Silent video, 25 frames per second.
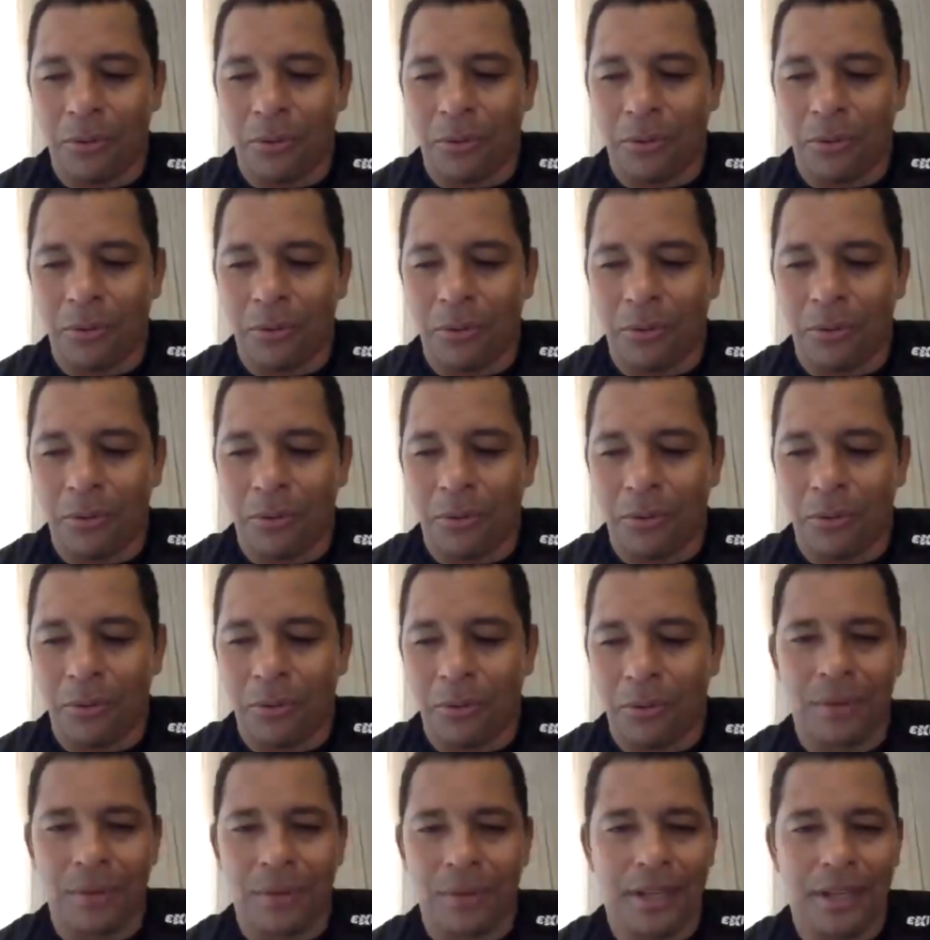once
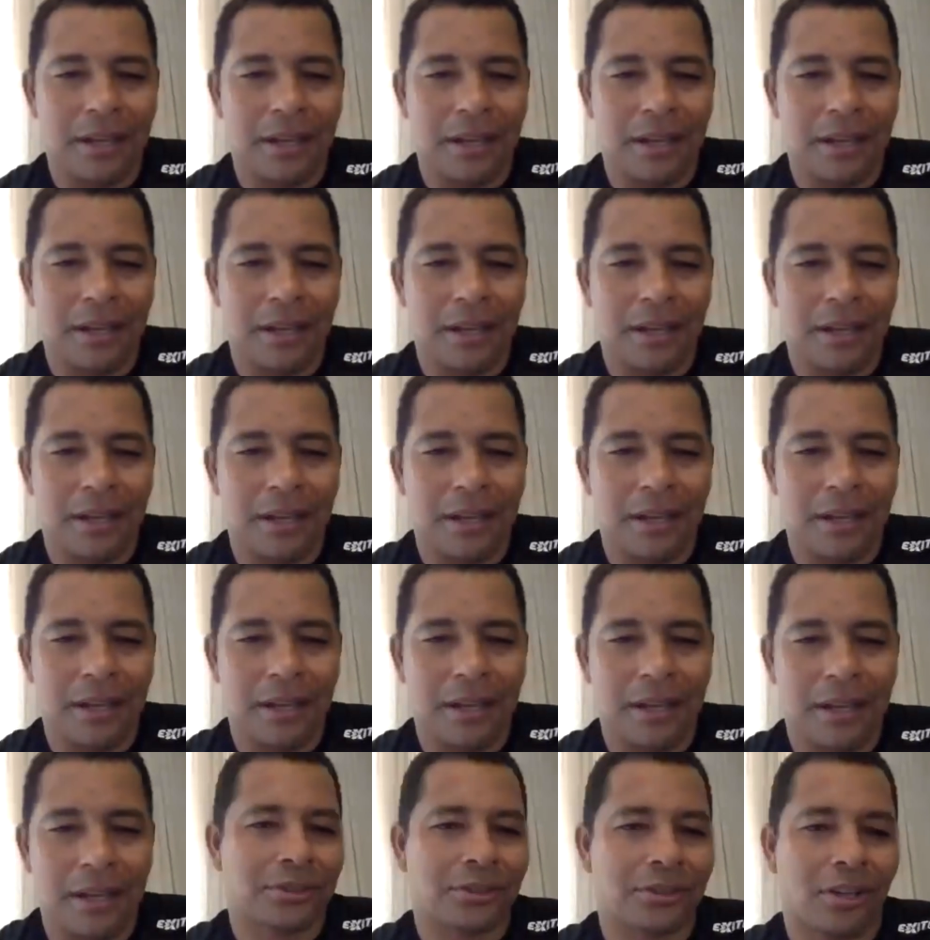to be, but
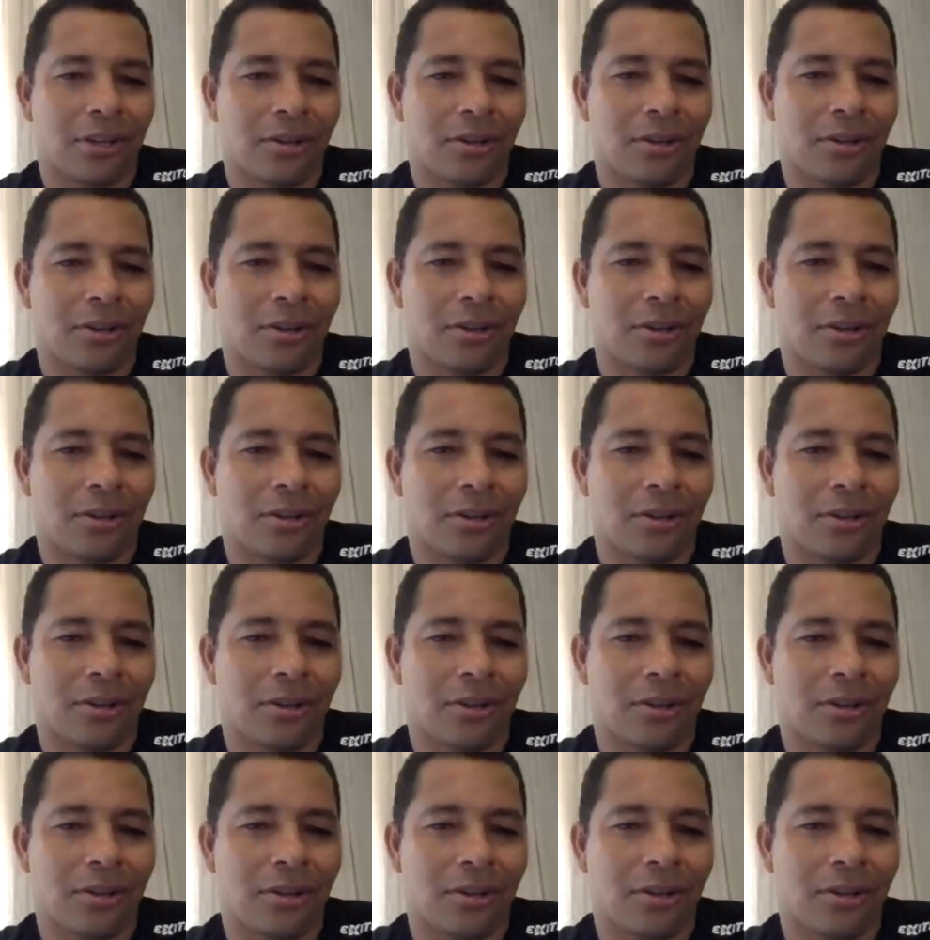I was not
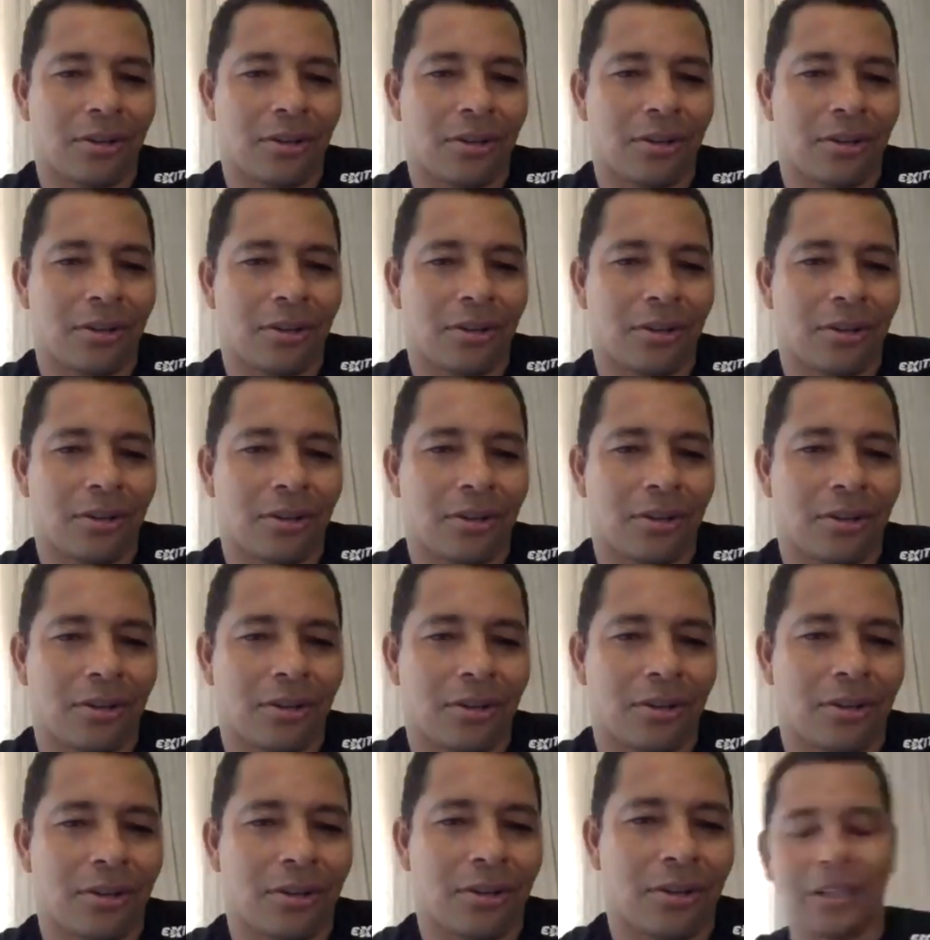comfortable. But
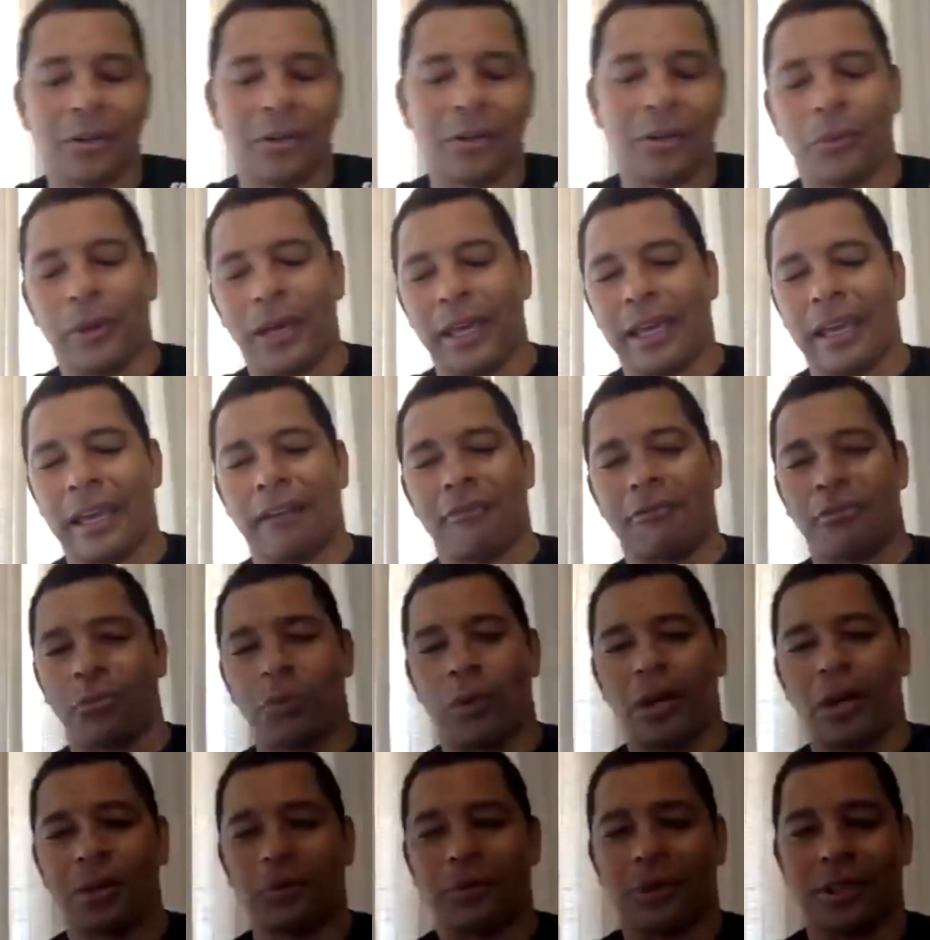then, see the way
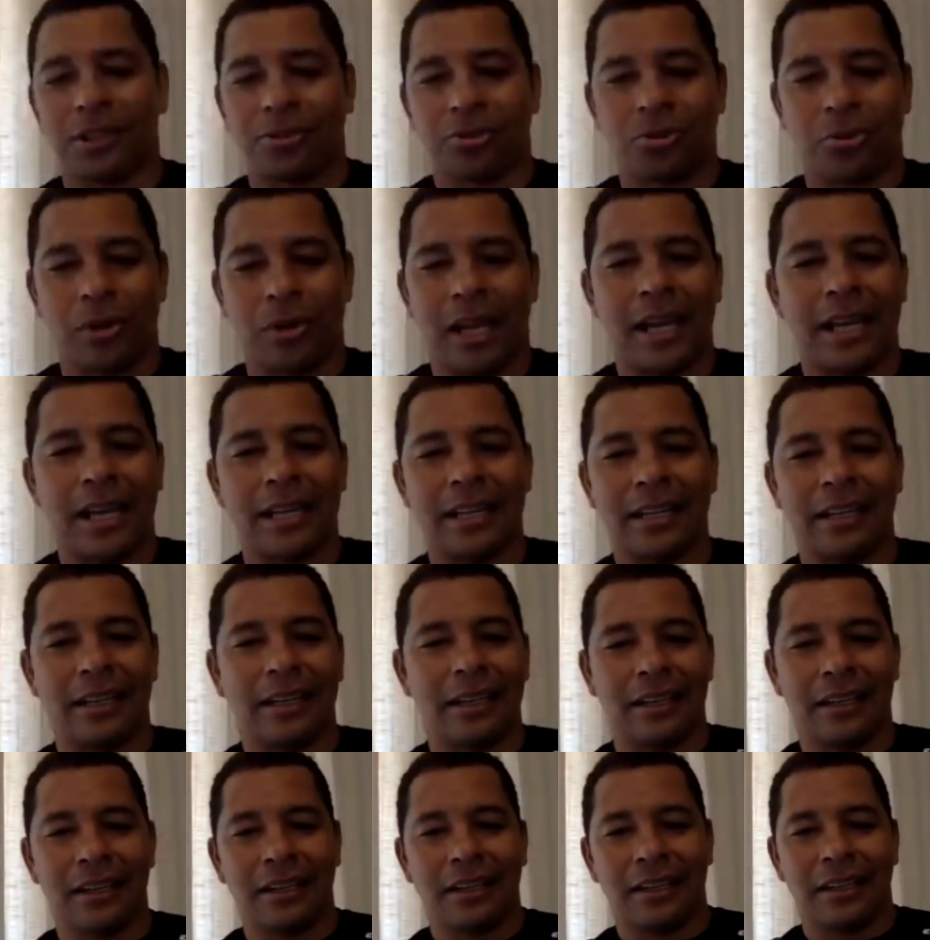everyone was
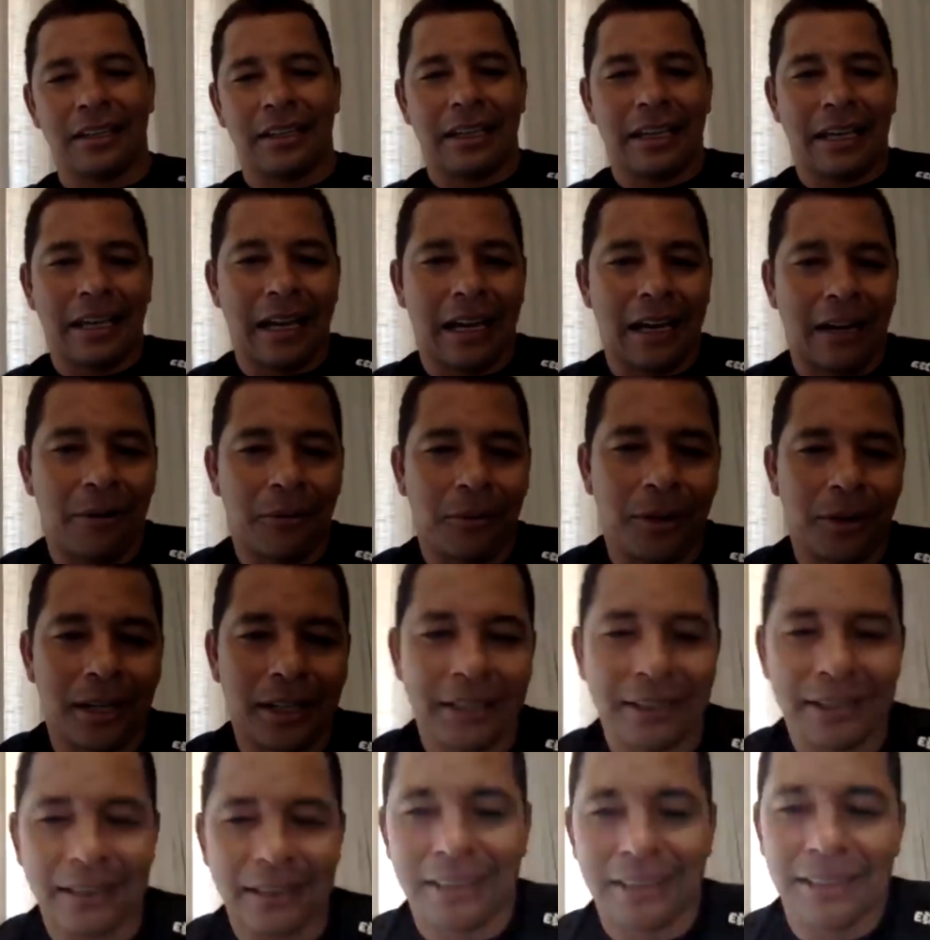training, I
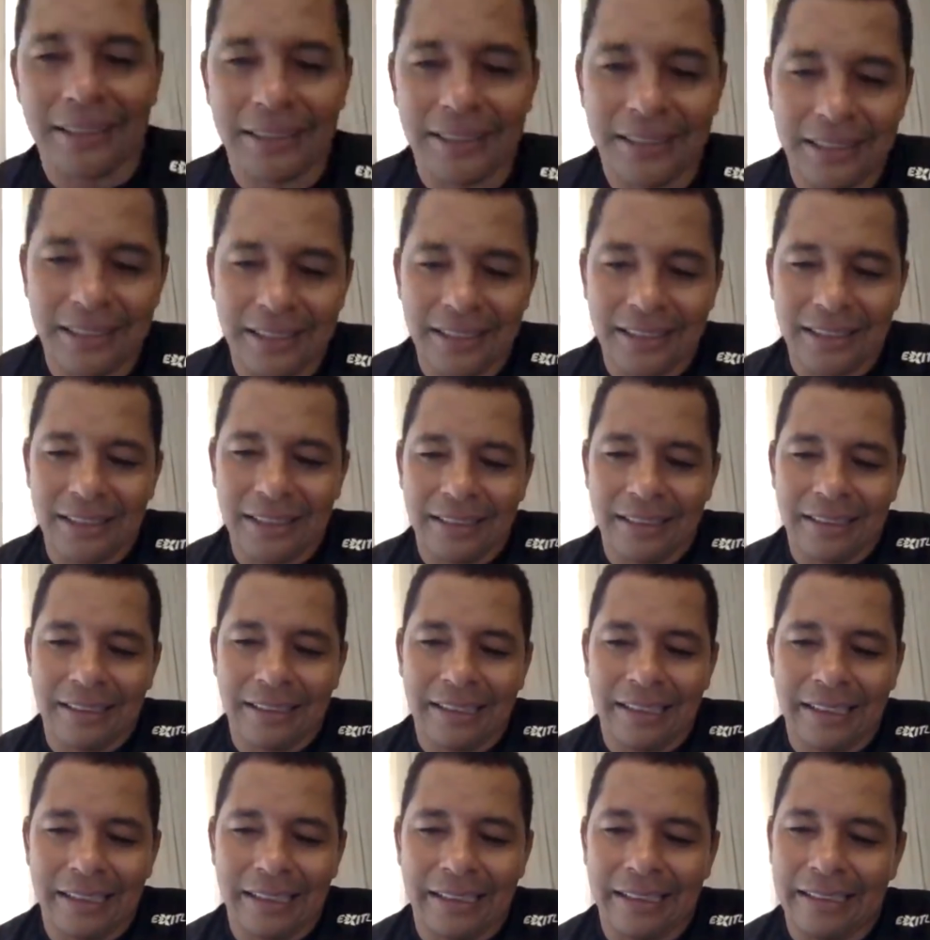was,
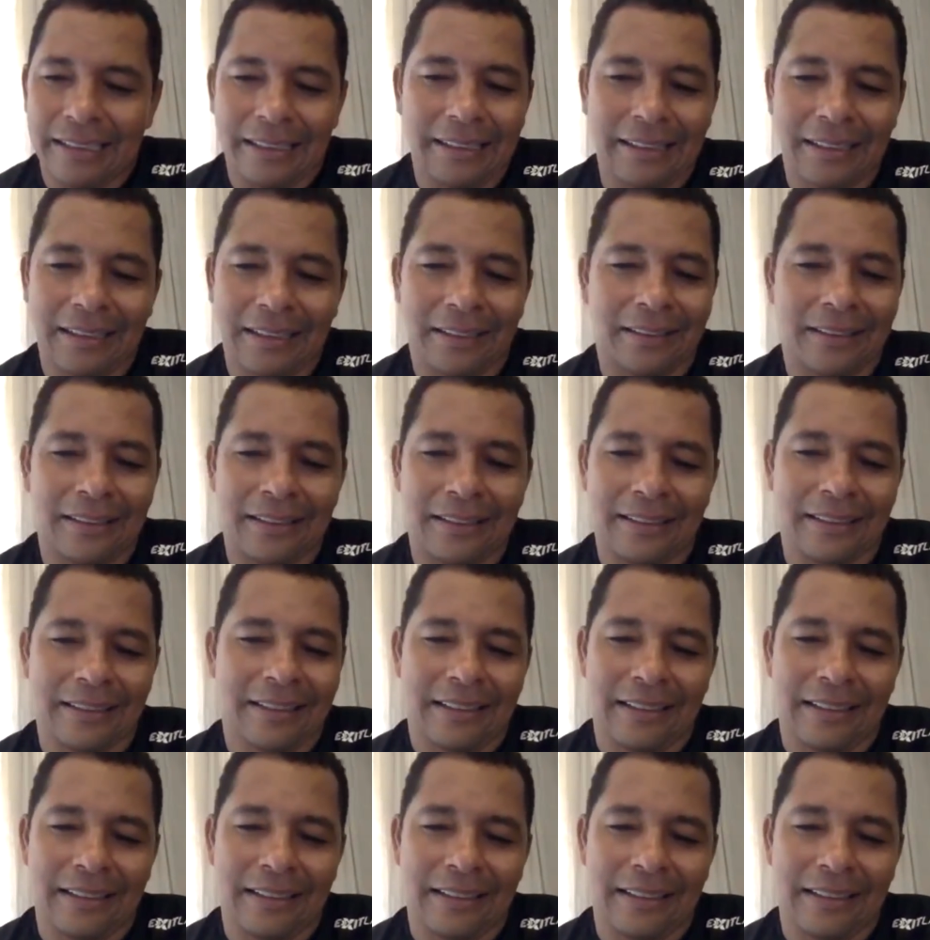you know,